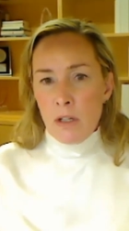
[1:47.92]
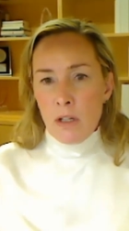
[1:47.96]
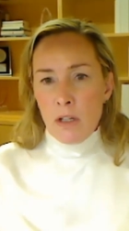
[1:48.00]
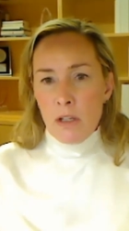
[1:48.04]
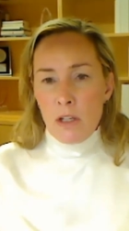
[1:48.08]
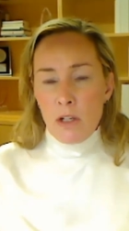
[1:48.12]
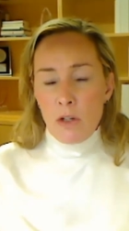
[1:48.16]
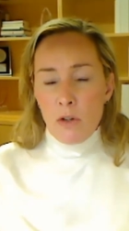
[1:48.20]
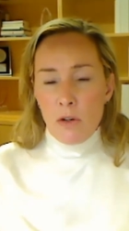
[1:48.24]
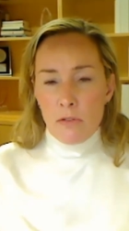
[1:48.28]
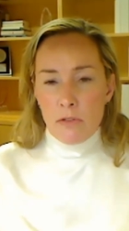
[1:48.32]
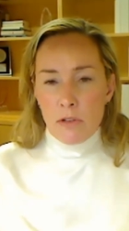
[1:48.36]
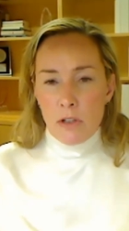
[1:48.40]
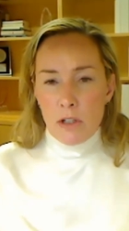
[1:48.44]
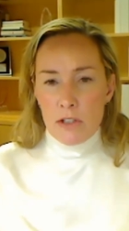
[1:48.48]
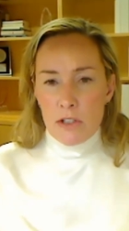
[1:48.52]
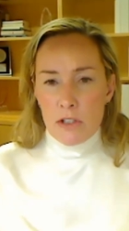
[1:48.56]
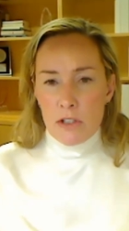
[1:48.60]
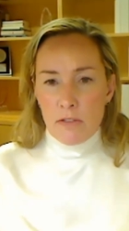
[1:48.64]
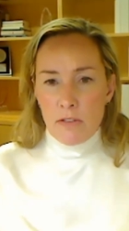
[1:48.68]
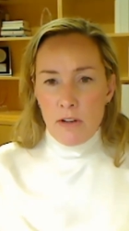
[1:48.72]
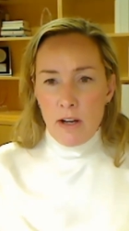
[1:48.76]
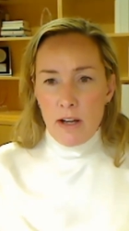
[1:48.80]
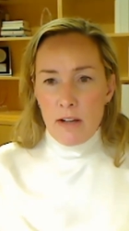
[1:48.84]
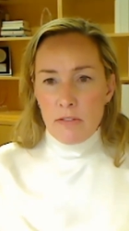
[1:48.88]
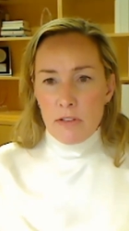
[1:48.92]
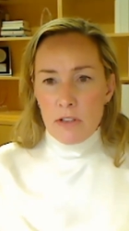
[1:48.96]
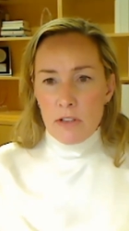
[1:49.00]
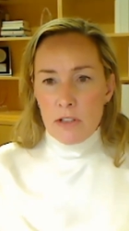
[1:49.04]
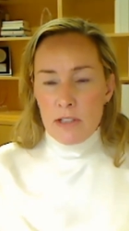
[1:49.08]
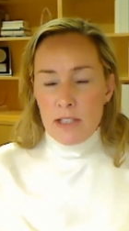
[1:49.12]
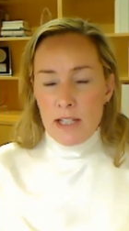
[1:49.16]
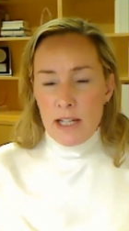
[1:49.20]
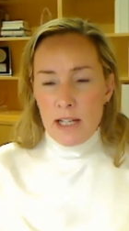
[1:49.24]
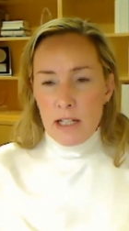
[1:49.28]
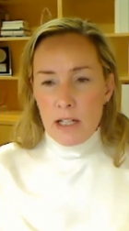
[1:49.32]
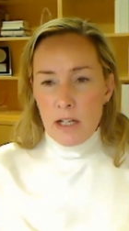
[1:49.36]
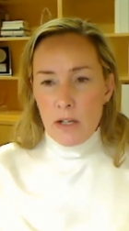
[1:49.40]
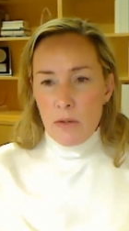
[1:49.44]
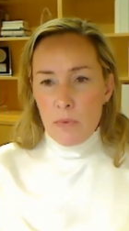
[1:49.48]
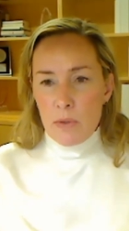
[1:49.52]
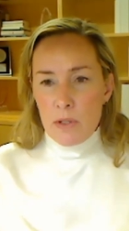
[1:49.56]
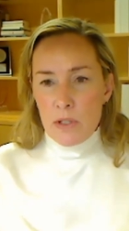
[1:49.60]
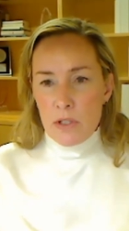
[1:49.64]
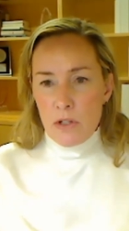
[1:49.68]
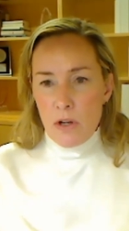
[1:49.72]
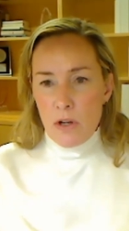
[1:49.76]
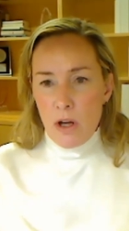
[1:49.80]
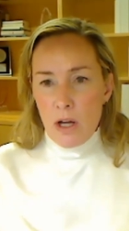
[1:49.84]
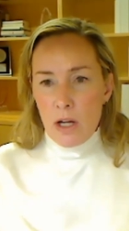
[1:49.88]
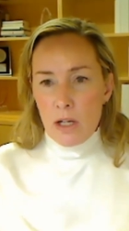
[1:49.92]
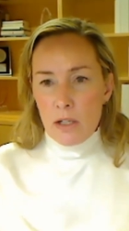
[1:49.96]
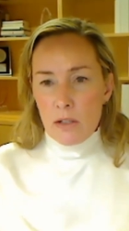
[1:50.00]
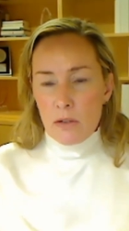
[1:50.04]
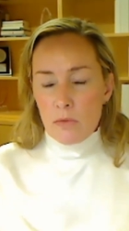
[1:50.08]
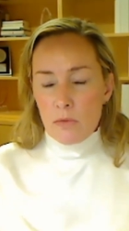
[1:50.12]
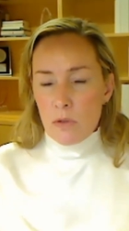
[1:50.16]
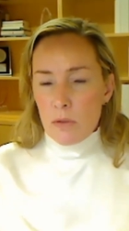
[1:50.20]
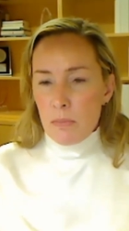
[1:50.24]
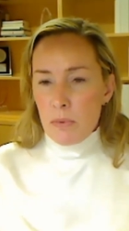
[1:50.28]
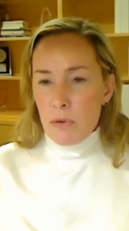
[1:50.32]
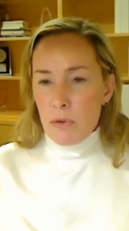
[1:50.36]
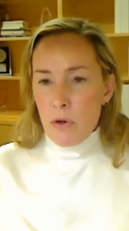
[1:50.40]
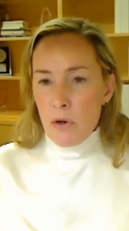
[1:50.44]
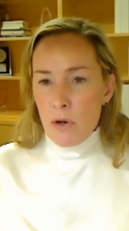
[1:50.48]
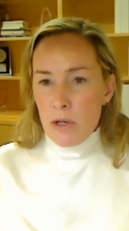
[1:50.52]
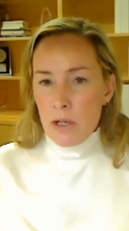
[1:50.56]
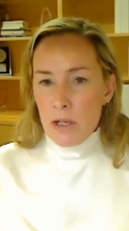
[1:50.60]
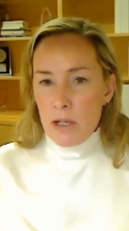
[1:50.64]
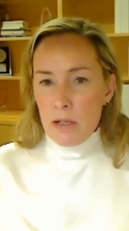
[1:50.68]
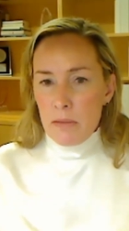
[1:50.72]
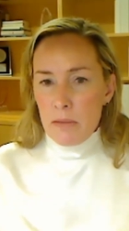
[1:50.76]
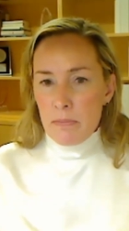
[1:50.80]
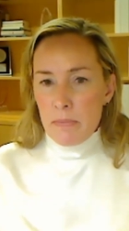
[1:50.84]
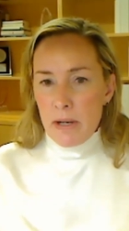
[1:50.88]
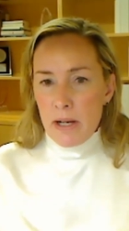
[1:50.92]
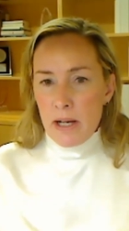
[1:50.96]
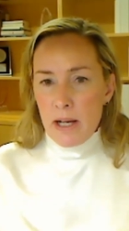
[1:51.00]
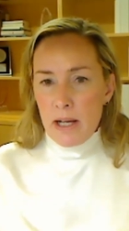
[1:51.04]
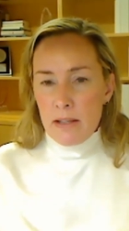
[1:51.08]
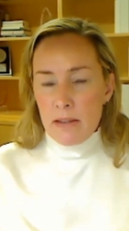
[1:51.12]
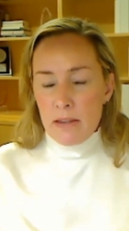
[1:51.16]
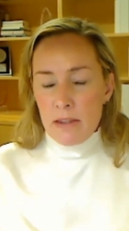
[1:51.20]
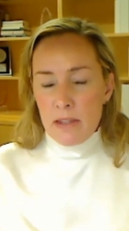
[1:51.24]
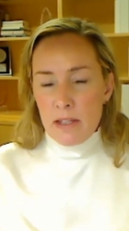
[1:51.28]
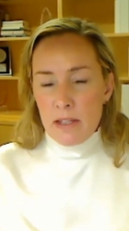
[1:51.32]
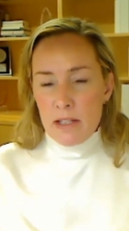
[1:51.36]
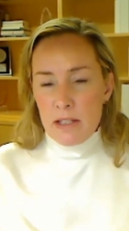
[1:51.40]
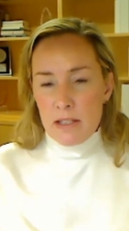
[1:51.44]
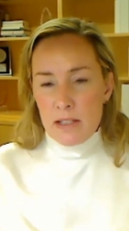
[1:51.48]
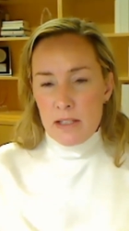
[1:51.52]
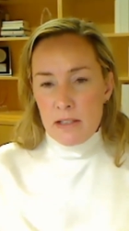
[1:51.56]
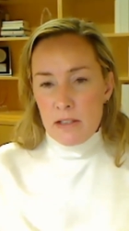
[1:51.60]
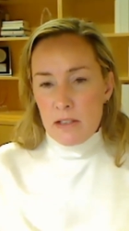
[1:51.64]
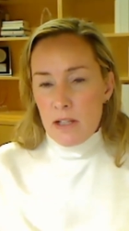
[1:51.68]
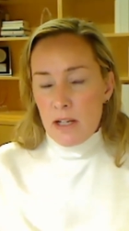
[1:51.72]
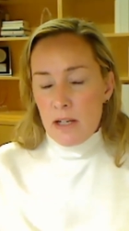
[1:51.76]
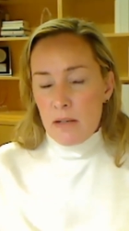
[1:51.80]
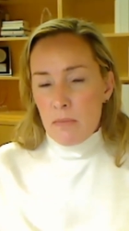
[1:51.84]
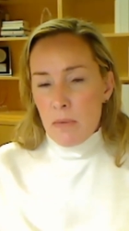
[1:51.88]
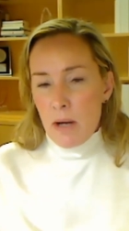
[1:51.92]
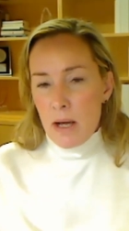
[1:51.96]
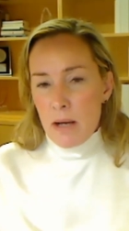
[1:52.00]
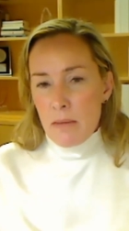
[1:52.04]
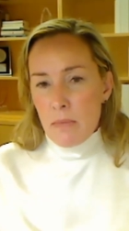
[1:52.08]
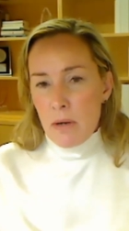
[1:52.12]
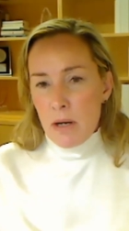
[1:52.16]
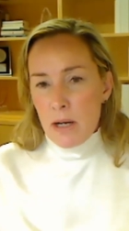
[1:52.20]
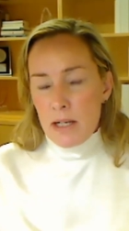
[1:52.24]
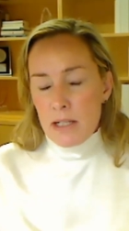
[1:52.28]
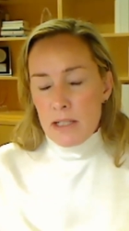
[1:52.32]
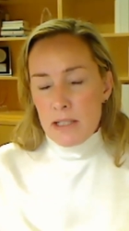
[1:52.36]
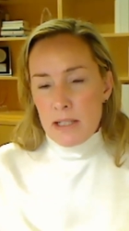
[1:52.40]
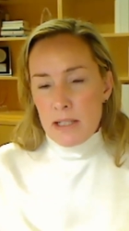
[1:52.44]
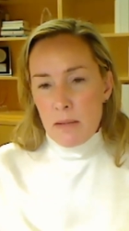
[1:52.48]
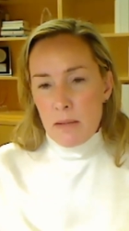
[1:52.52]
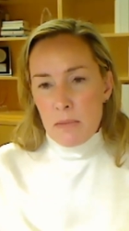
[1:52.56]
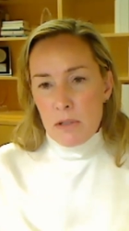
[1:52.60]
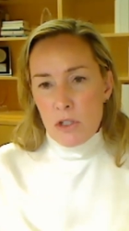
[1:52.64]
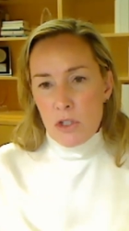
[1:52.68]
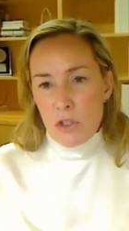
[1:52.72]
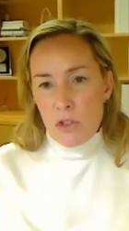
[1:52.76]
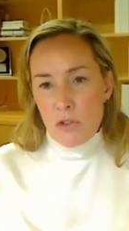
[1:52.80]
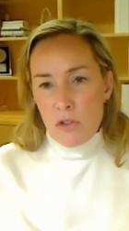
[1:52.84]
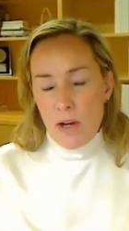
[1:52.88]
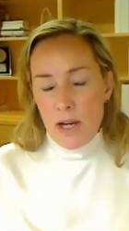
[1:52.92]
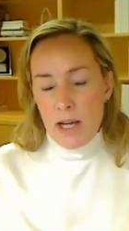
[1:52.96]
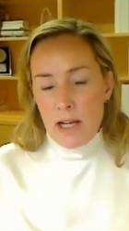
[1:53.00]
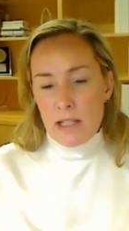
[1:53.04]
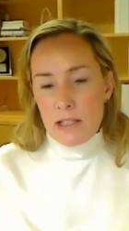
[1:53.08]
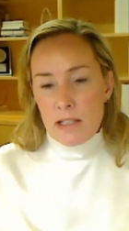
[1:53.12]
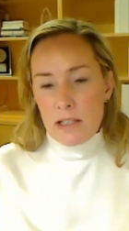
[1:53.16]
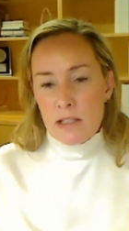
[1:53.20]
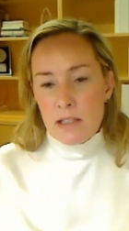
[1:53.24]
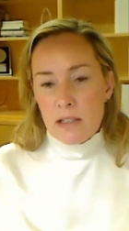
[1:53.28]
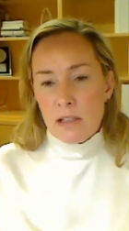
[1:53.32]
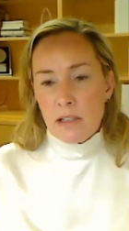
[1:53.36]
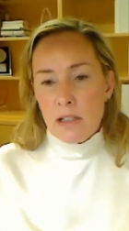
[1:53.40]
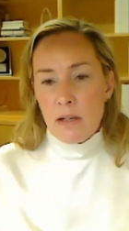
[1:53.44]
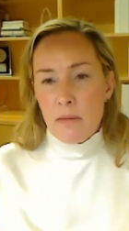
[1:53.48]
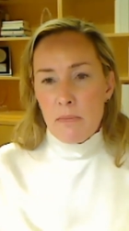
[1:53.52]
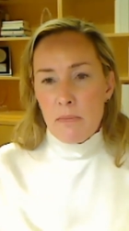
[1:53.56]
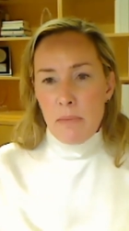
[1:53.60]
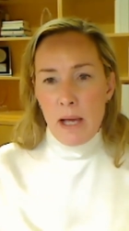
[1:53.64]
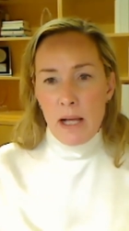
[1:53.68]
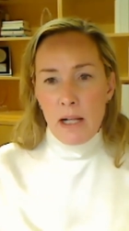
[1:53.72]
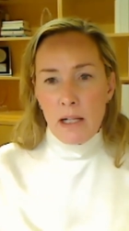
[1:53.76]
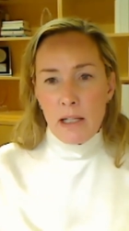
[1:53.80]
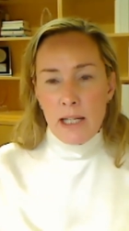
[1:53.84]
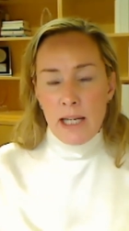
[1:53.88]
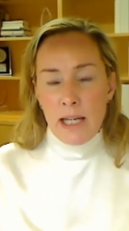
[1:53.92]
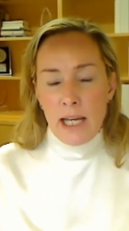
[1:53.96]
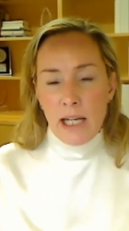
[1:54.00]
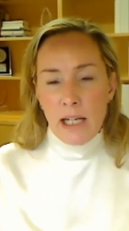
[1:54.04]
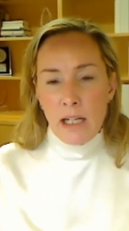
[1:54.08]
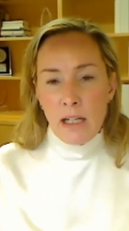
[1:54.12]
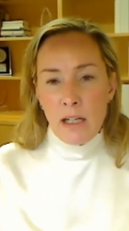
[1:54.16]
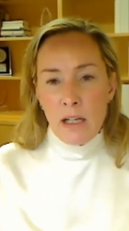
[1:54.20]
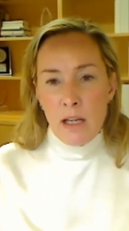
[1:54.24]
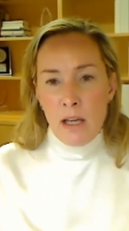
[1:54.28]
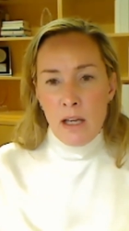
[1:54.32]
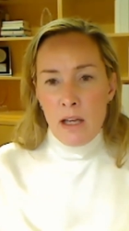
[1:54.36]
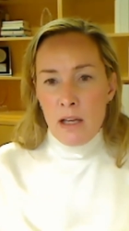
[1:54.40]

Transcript: The overall survival data was not reported, but this, in my mind, demonstrates compelling